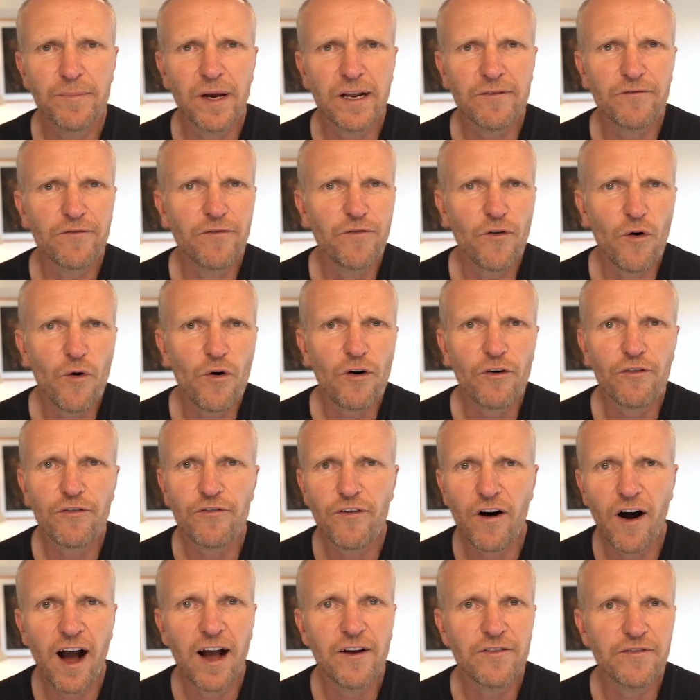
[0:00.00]
but four or
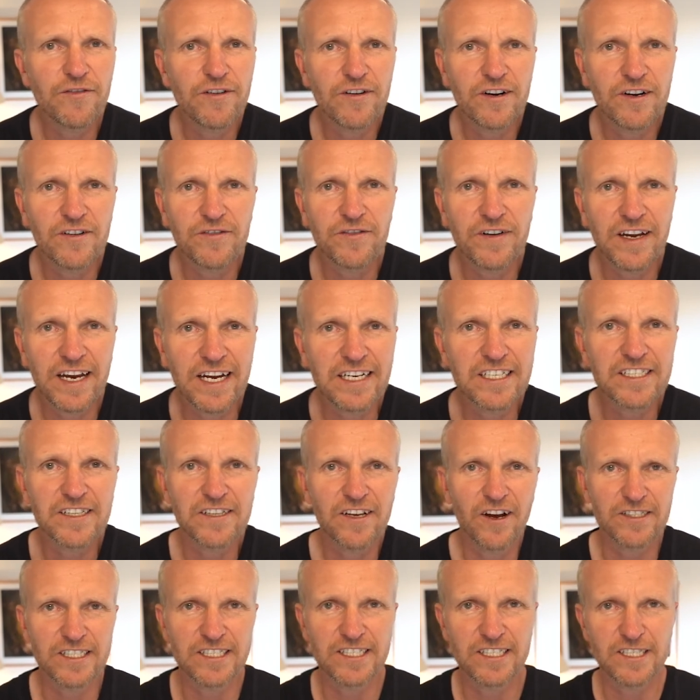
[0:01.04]
five of each of
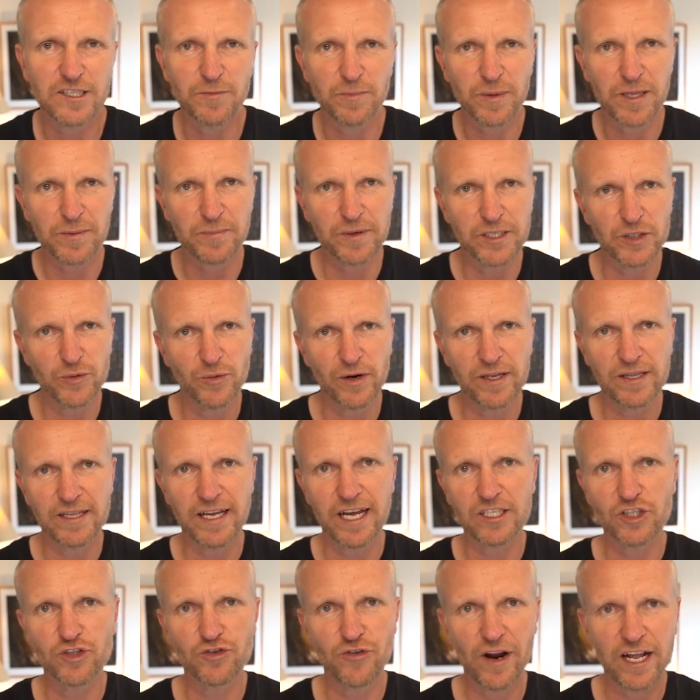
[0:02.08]
those is a split between
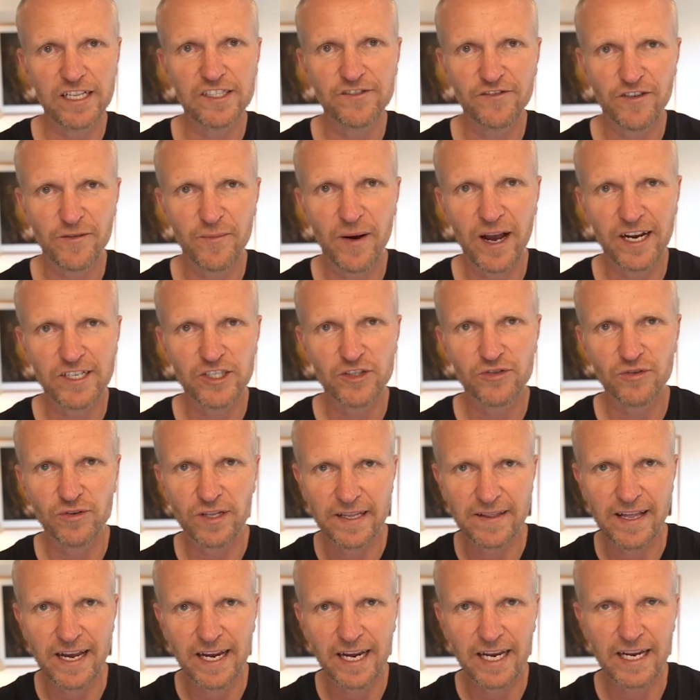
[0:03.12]
that
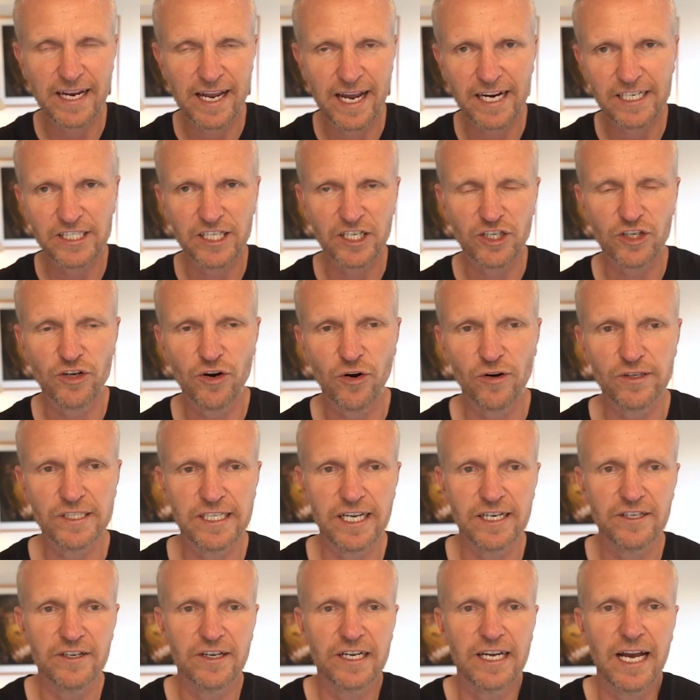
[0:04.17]
transformational and that connection
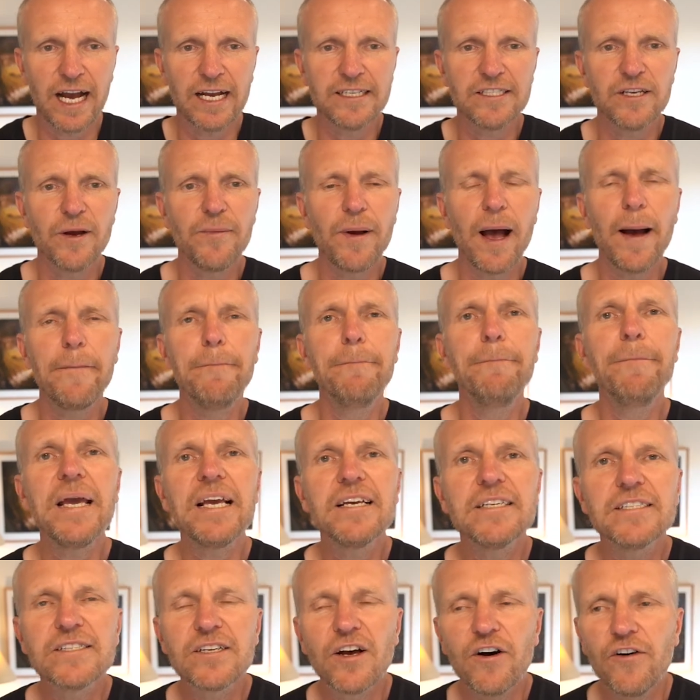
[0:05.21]
content. Okay, so a
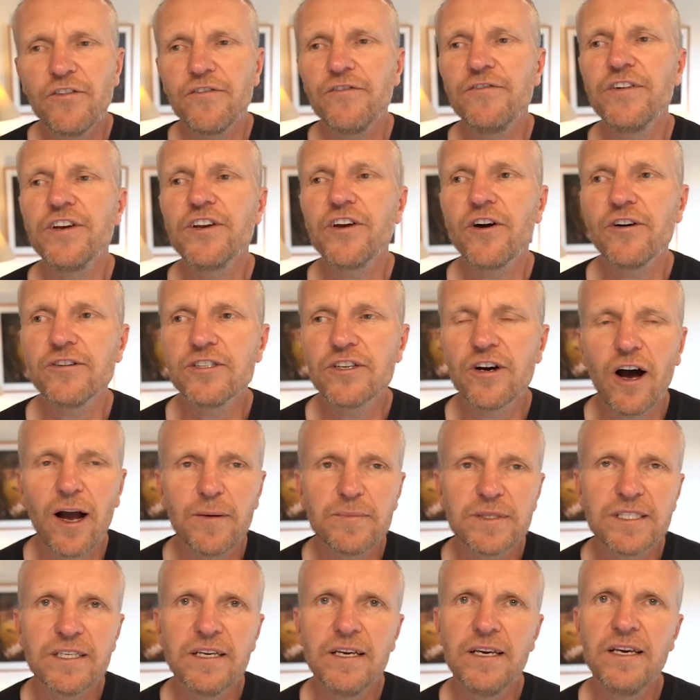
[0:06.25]
mix of video
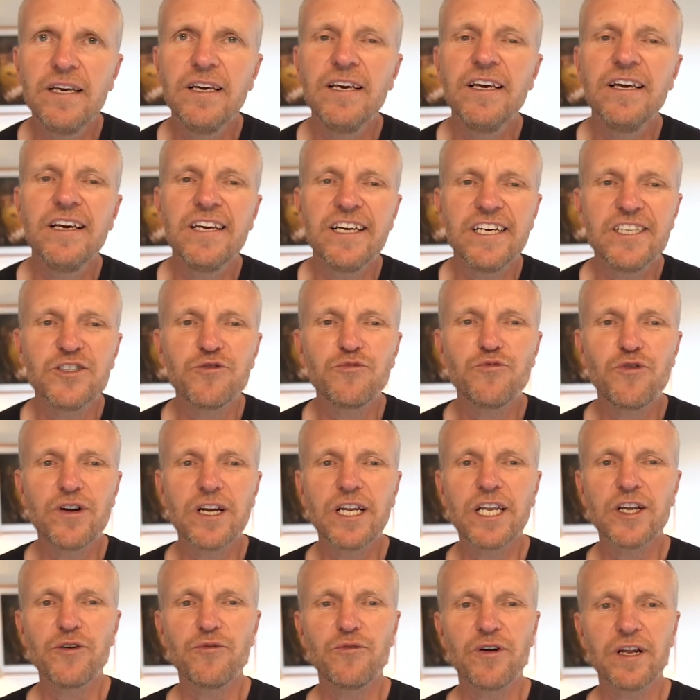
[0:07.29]
types is
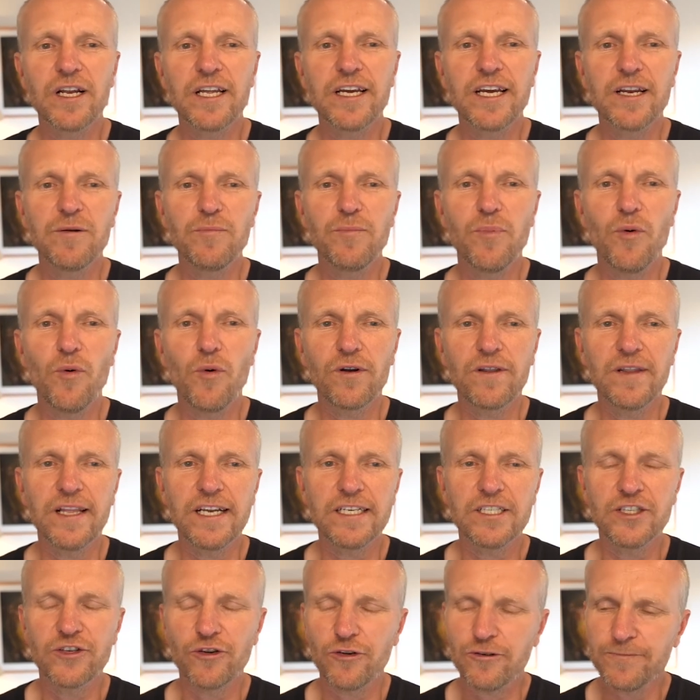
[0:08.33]
really, really important
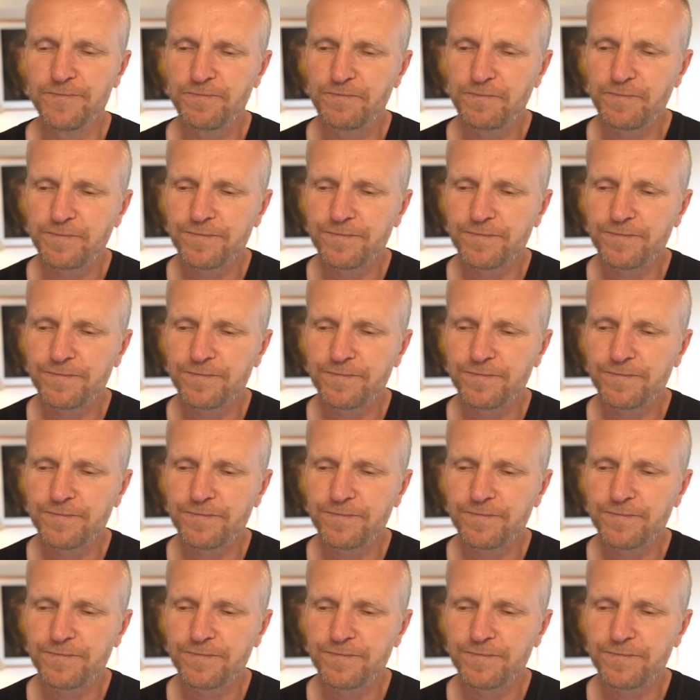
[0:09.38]
there too.